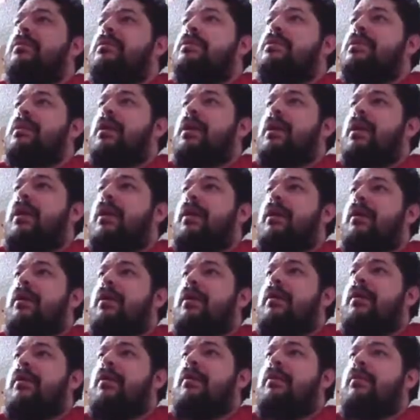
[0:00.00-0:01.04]
Because
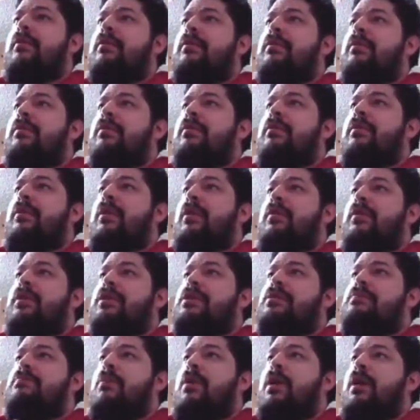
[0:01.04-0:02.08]
we've got
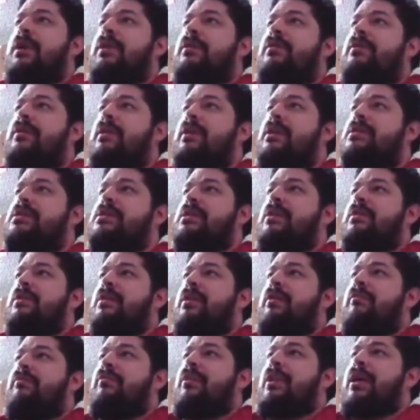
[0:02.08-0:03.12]
these mine things here
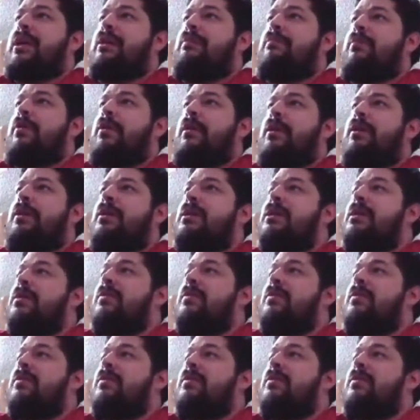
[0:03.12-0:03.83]
that I've laid by.